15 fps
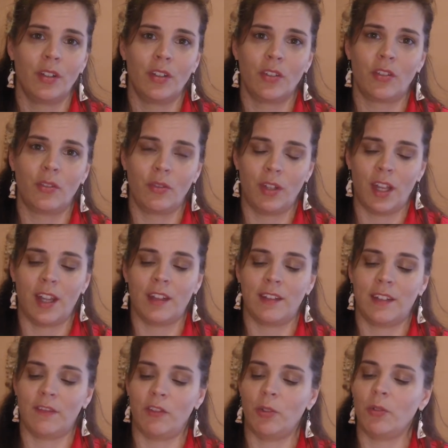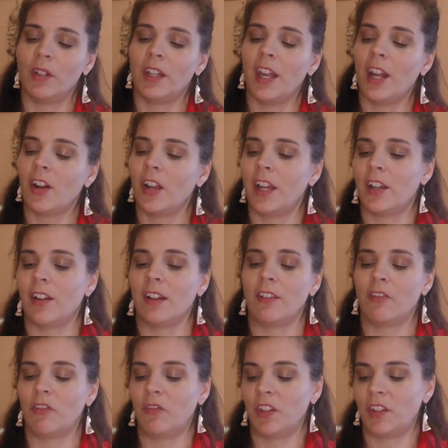suitcase. If you can carry it on,
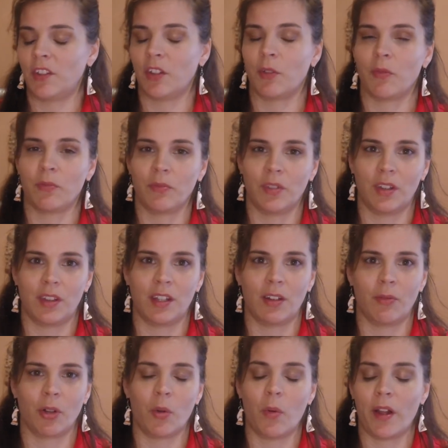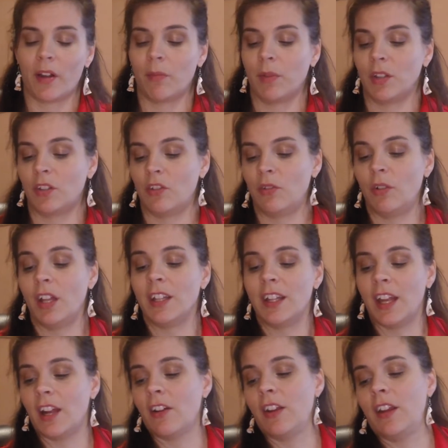if it fits their requirements, you can
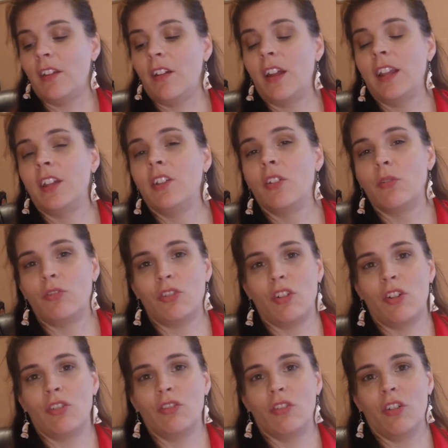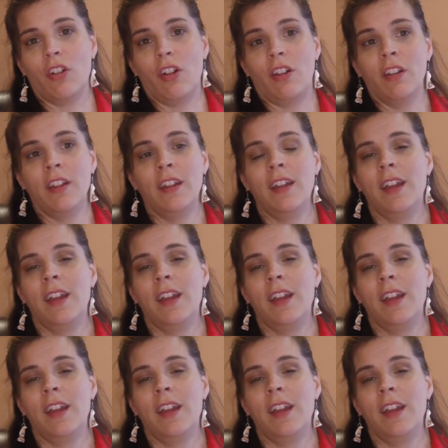carry it on at no charge at all.